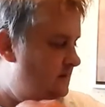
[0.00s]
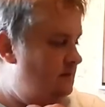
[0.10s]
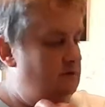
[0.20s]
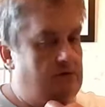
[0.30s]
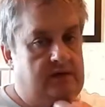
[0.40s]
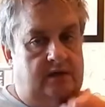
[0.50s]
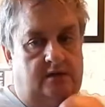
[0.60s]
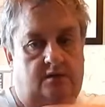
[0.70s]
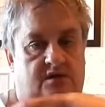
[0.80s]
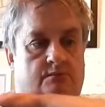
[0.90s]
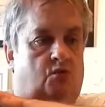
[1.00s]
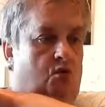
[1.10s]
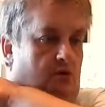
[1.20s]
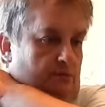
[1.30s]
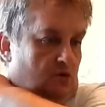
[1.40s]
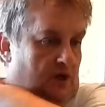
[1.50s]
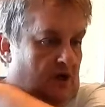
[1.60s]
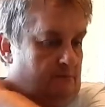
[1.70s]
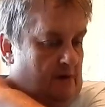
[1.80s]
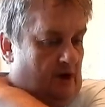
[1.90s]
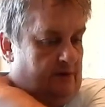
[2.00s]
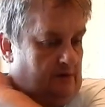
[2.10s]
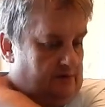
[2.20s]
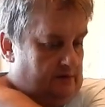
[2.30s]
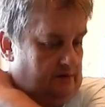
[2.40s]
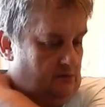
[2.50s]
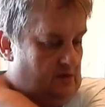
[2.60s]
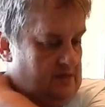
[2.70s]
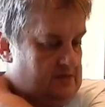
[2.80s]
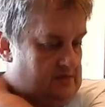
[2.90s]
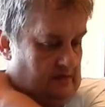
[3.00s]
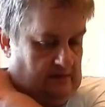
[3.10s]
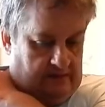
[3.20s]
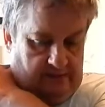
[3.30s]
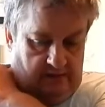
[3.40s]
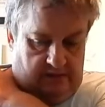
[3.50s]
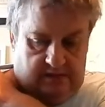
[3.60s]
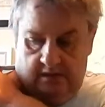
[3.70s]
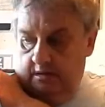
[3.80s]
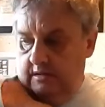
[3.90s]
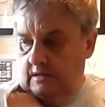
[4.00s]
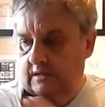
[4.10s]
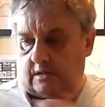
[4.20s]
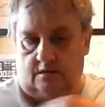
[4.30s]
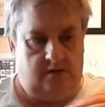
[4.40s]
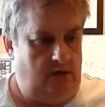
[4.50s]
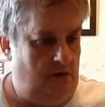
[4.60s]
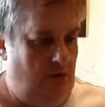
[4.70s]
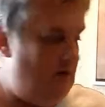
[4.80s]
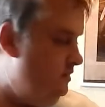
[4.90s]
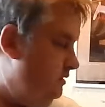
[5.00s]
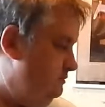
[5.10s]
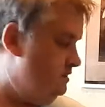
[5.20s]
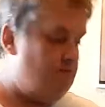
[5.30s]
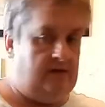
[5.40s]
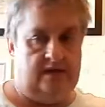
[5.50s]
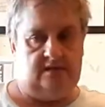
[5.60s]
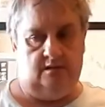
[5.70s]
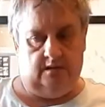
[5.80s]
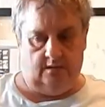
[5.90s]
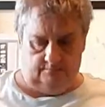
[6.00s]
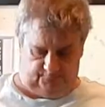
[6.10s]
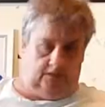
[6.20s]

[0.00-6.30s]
Got to do it again. Do some more mowing on Wednesday, I think it is. So I'm just relaxing now.